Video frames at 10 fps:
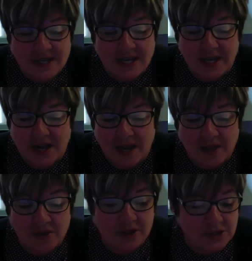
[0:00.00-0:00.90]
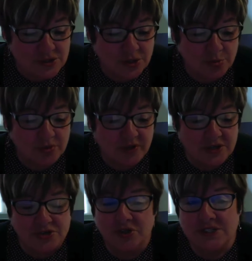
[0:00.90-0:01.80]
and other
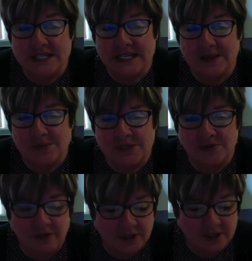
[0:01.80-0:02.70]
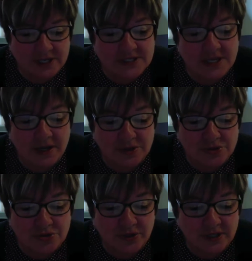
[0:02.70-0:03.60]
interprofessional teams in various
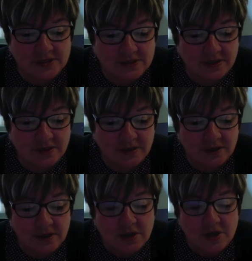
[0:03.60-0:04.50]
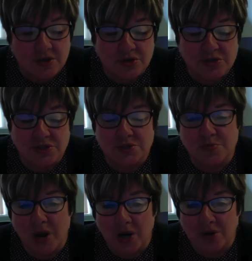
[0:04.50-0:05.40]
countries. Nurses
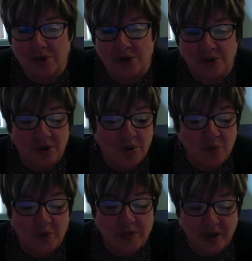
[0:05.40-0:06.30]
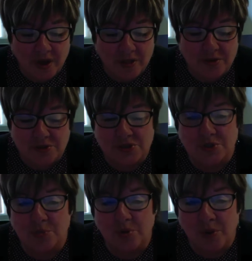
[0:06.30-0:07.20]
partner with others to
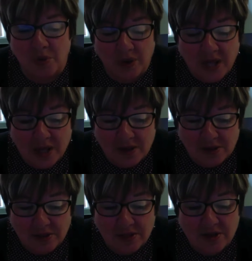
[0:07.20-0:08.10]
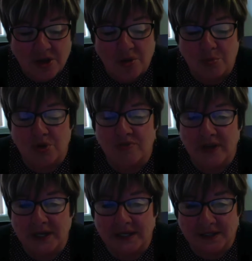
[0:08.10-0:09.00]
promote health,
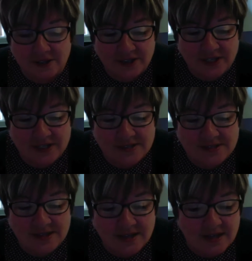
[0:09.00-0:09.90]
prevent illness,